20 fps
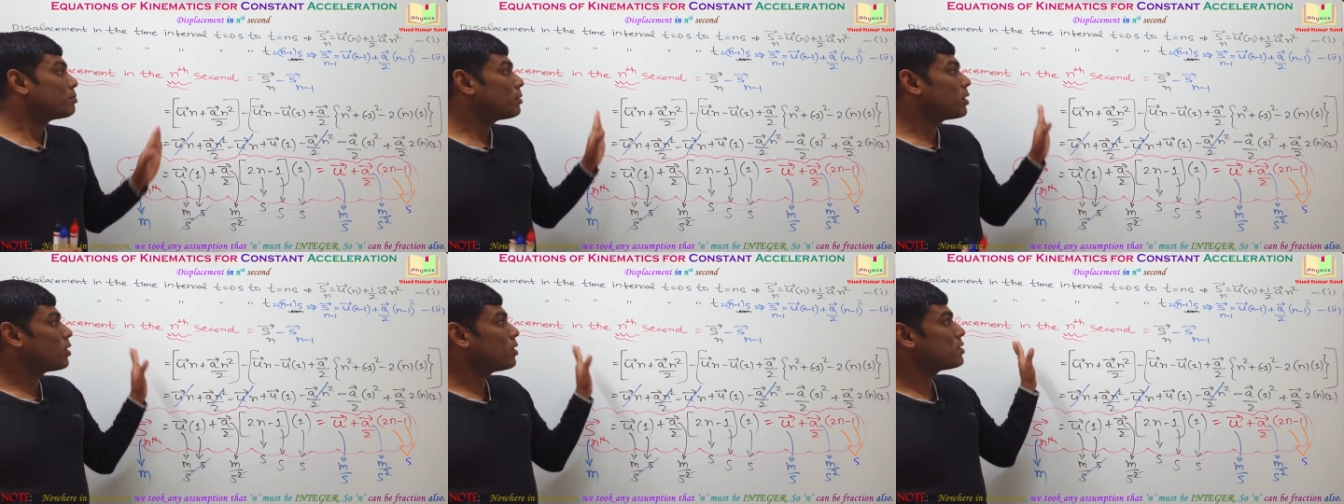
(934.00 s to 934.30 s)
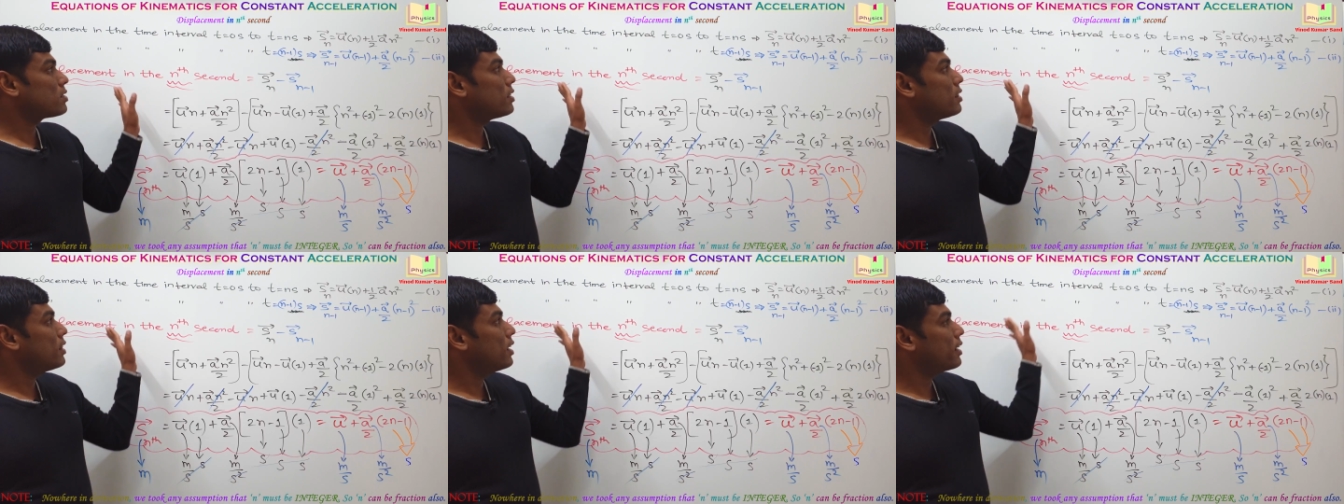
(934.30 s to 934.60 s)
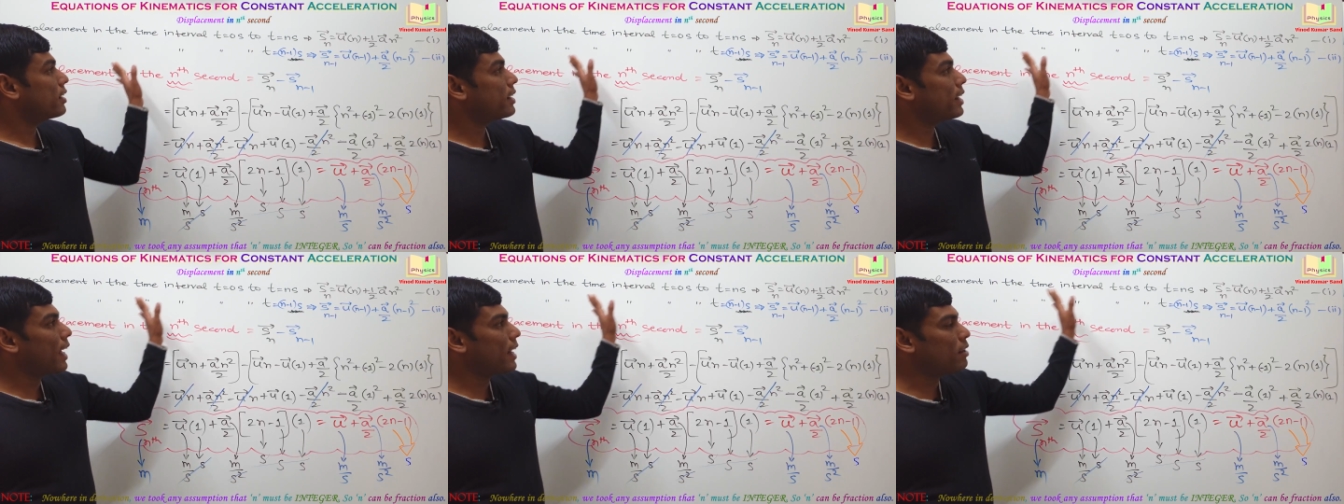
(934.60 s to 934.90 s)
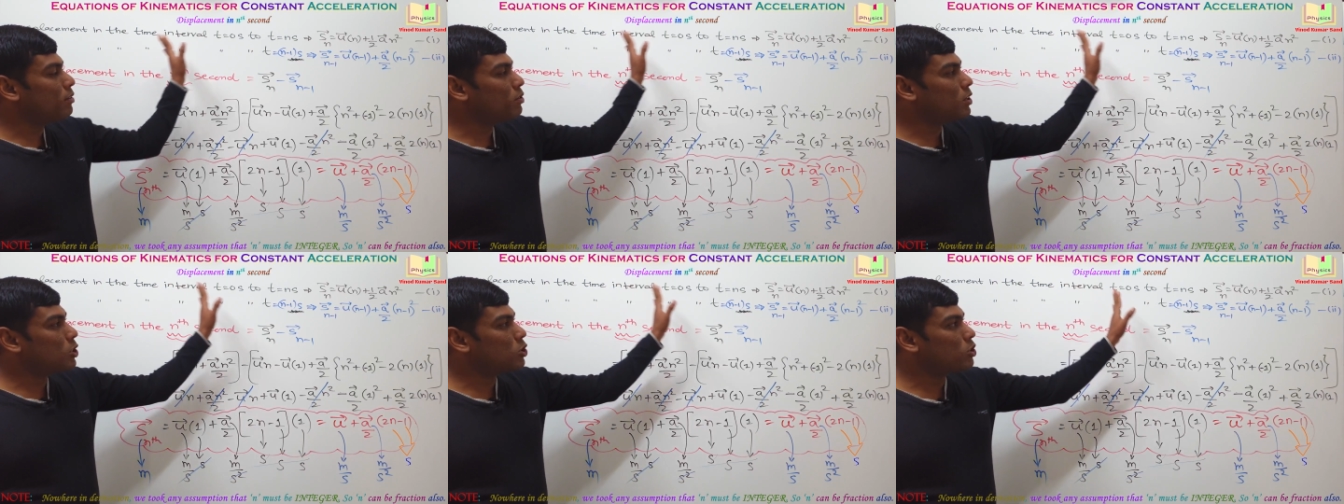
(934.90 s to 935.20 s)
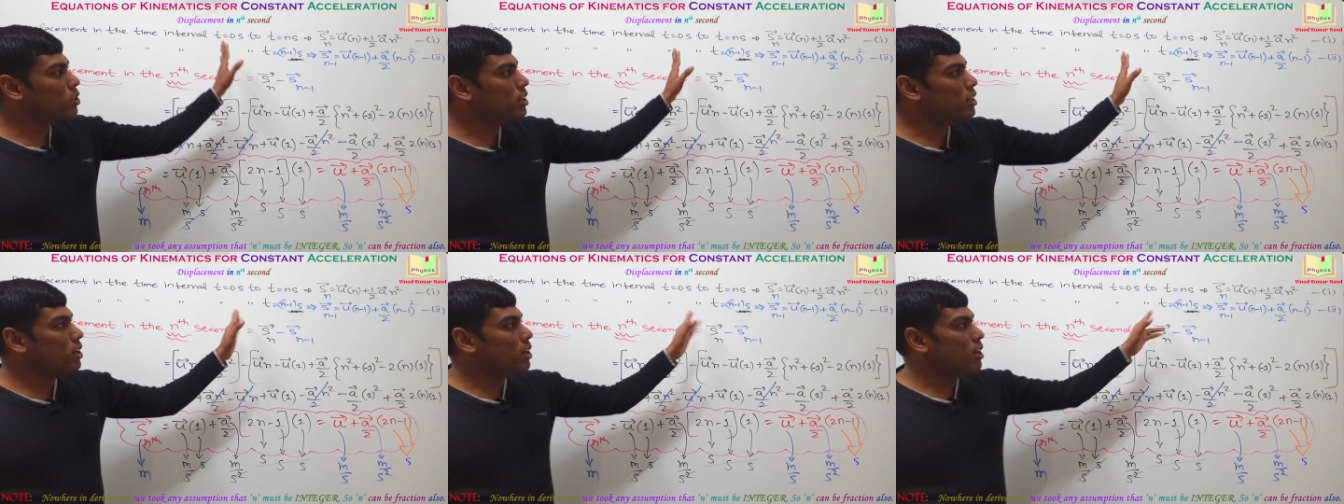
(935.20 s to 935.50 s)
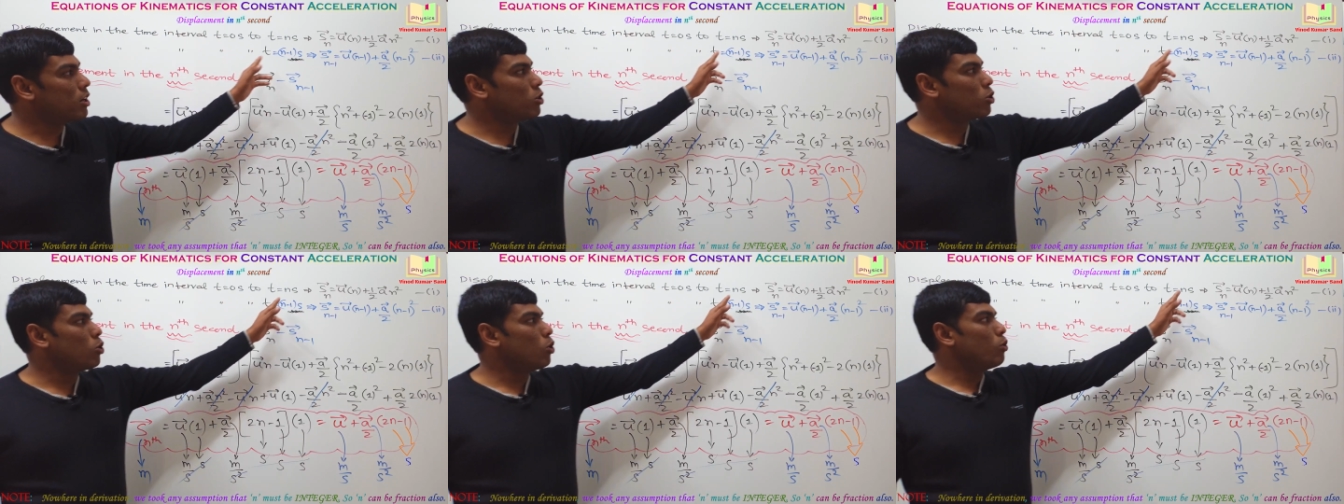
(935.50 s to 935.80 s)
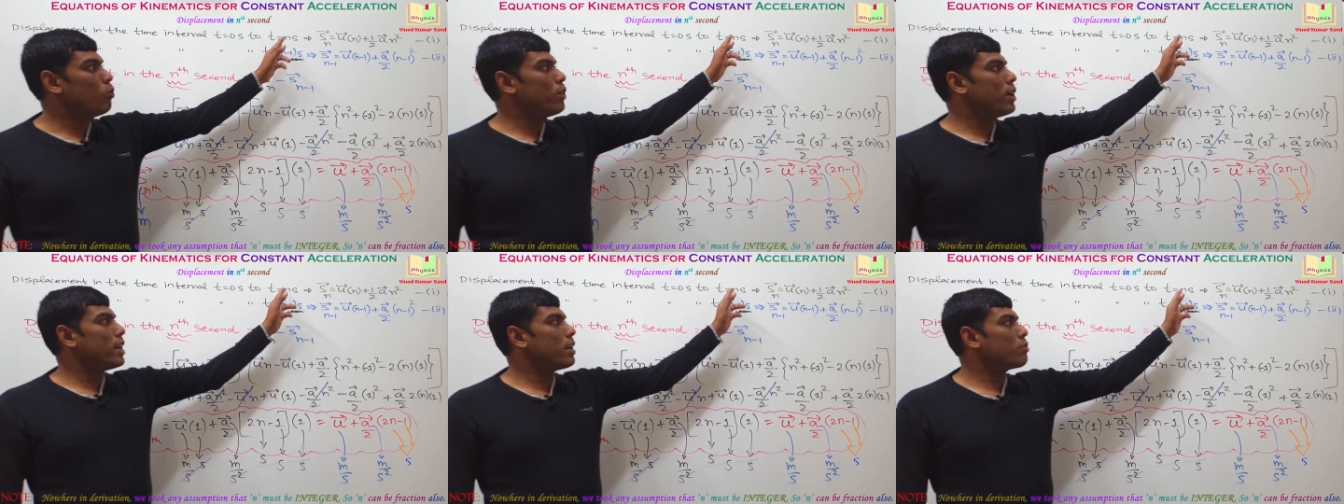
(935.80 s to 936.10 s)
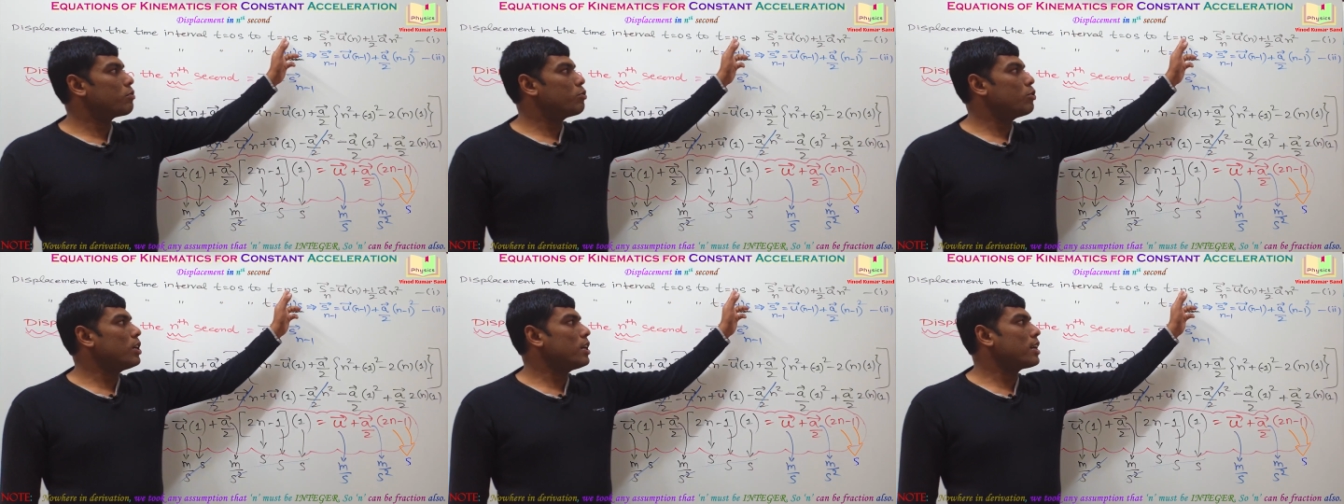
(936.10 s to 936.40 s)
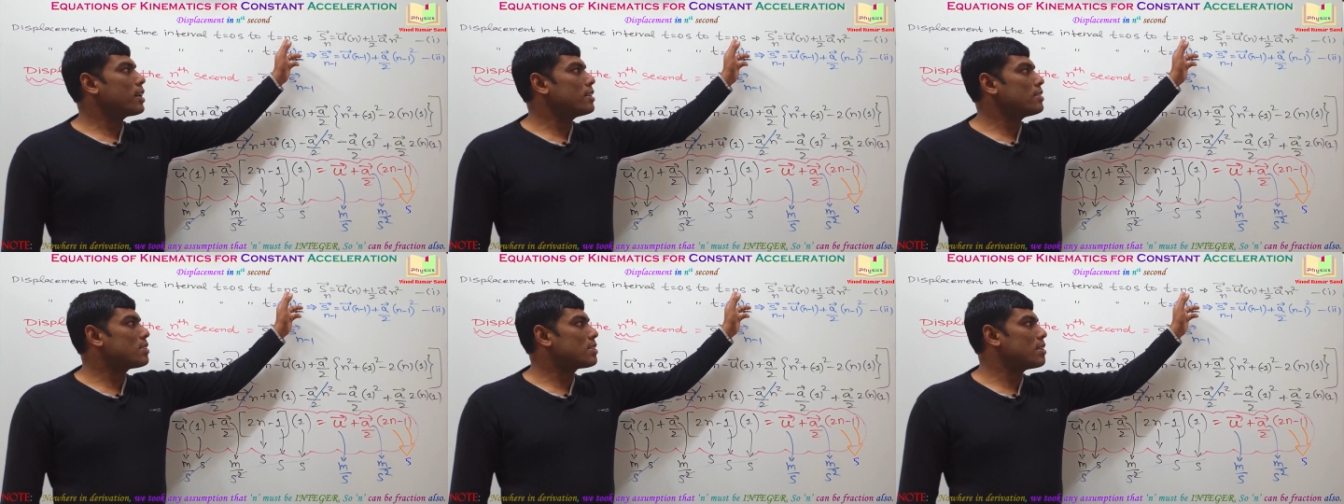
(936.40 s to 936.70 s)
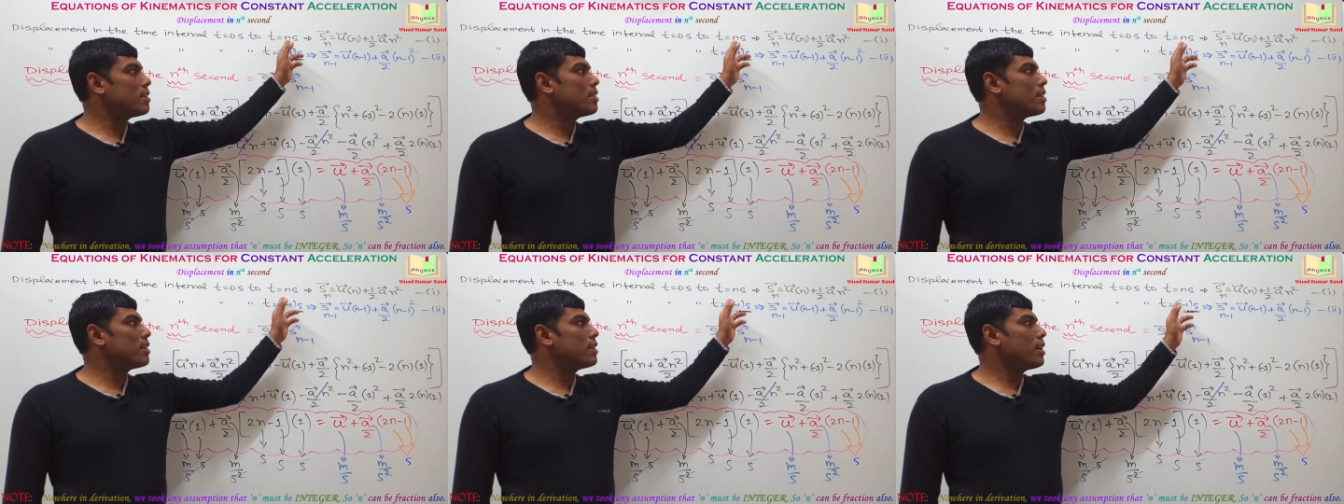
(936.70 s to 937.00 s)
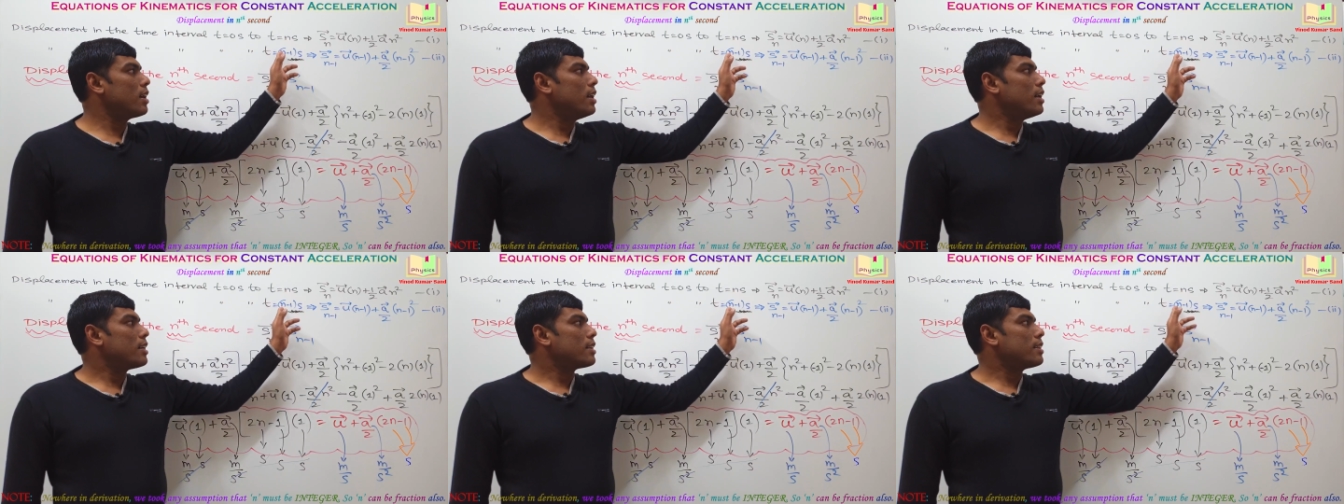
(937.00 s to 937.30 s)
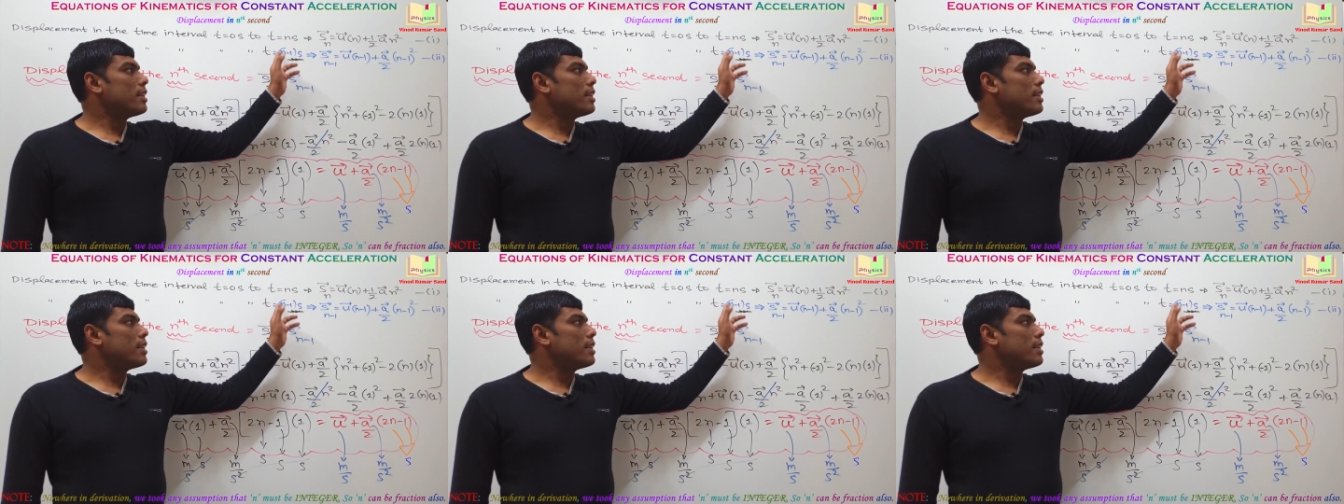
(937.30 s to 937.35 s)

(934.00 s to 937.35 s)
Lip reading: because in the derivation nowhere we considered